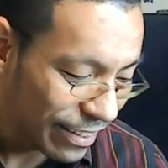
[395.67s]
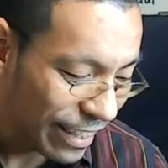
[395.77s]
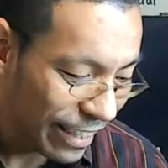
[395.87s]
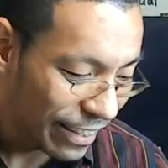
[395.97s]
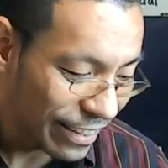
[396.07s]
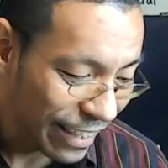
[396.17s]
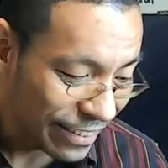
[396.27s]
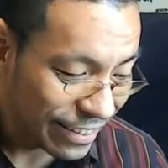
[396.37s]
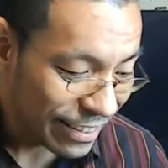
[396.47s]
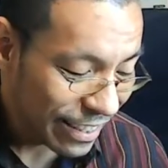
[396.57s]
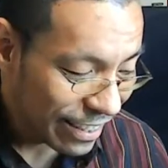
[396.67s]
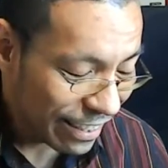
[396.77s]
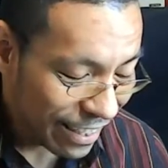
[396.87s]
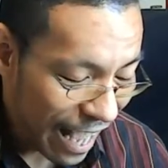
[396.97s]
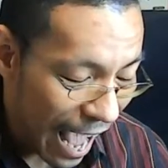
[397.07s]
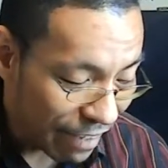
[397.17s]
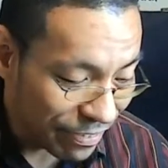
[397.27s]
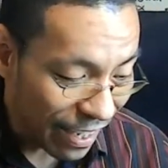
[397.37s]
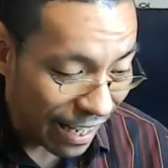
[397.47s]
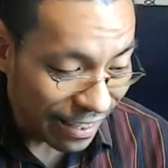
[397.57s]
things
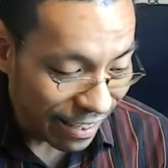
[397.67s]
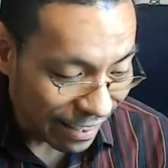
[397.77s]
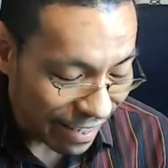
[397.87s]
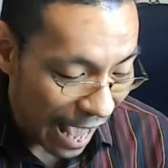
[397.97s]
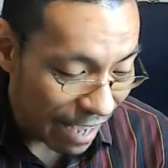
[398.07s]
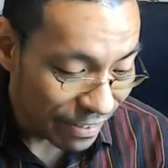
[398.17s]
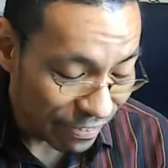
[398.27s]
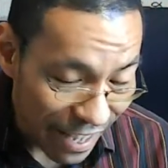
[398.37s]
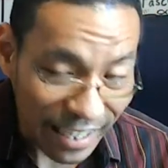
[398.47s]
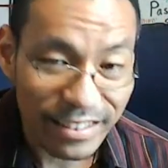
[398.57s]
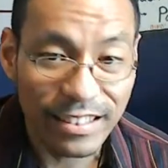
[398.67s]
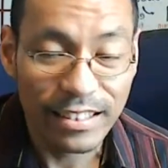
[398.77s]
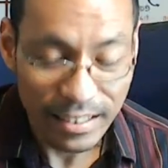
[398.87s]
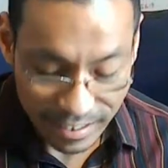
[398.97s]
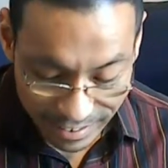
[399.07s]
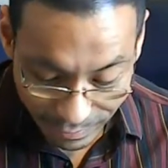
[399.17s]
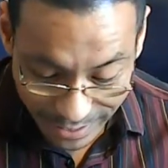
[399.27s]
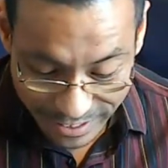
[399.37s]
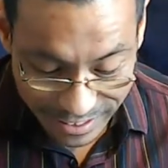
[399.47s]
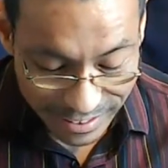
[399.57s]
have effects
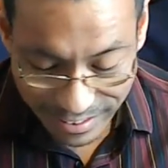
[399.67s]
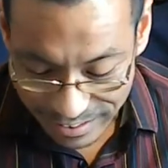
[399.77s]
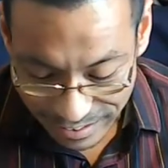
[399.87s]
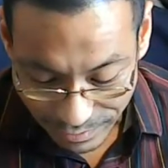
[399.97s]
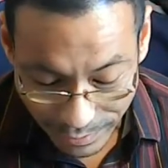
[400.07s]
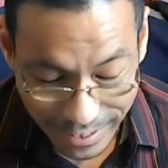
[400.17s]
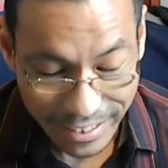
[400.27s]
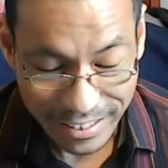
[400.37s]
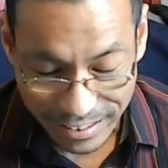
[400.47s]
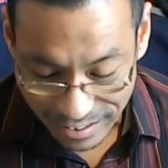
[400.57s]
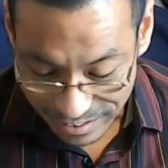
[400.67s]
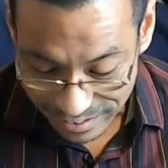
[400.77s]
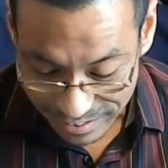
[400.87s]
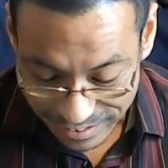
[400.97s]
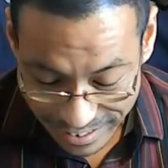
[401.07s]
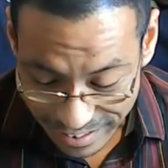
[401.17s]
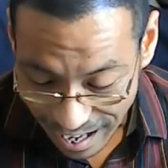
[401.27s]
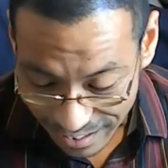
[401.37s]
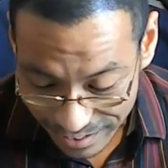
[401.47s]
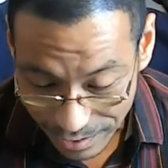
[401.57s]
which we did
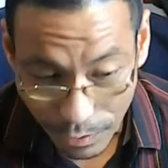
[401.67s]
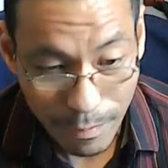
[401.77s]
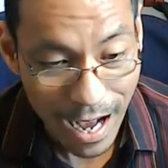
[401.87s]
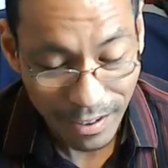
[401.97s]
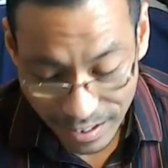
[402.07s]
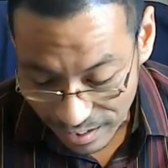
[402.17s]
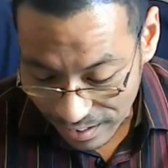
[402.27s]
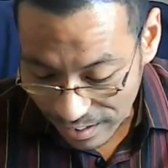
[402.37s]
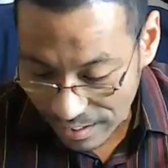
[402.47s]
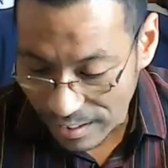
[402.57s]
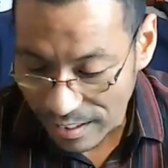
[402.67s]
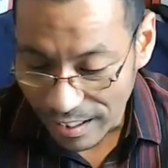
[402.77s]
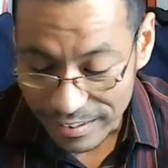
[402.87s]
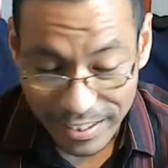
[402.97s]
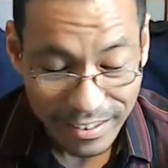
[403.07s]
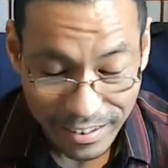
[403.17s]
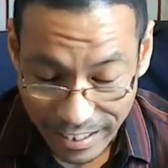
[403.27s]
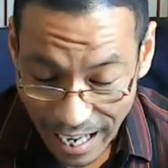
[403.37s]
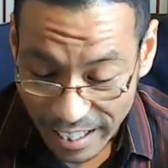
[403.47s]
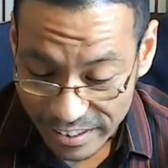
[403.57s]
not know about until
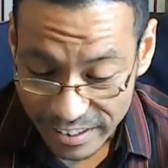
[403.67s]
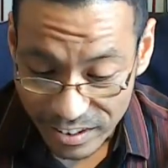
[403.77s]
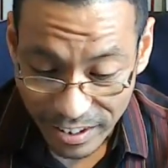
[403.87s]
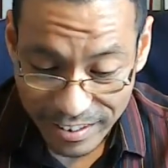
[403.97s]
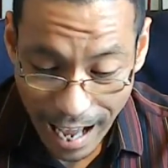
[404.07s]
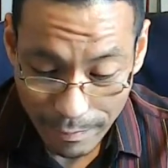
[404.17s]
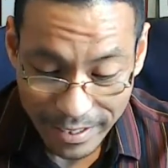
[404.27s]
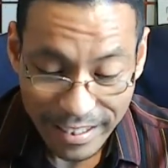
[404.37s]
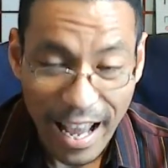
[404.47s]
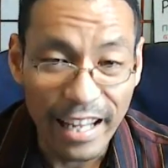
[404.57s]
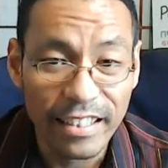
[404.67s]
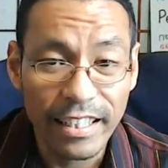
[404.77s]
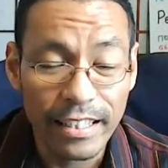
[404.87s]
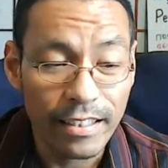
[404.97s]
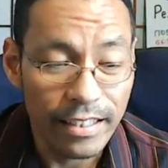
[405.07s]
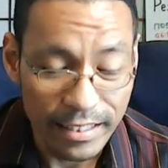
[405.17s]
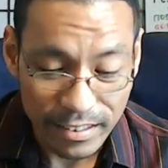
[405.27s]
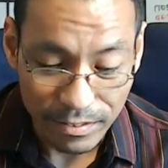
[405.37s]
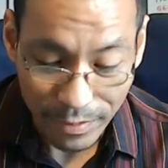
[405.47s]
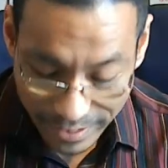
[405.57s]
they actually started to happen, and
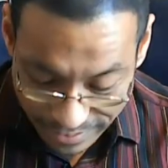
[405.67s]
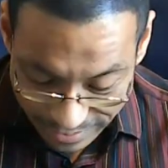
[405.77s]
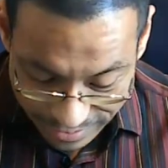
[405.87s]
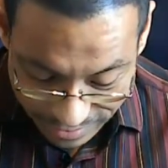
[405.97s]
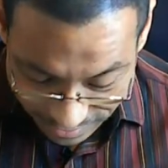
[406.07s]
it's really